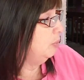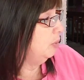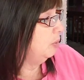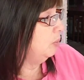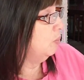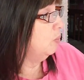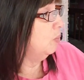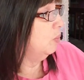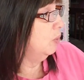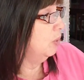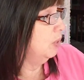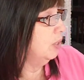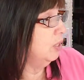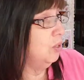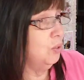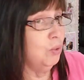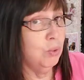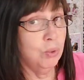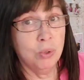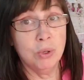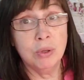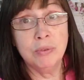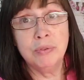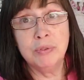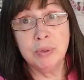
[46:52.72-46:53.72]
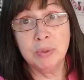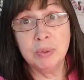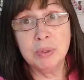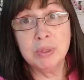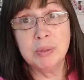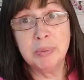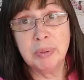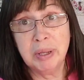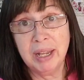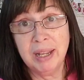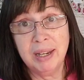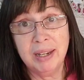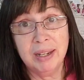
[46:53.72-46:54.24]
be really cool if it was
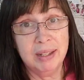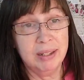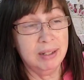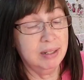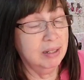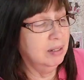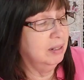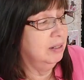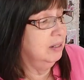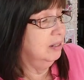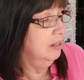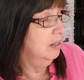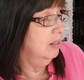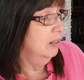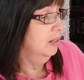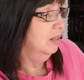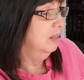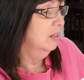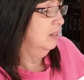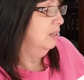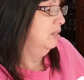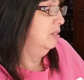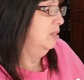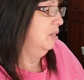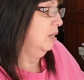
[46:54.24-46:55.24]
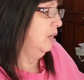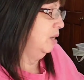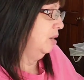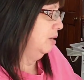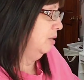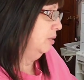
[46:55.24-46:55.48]
painted. So,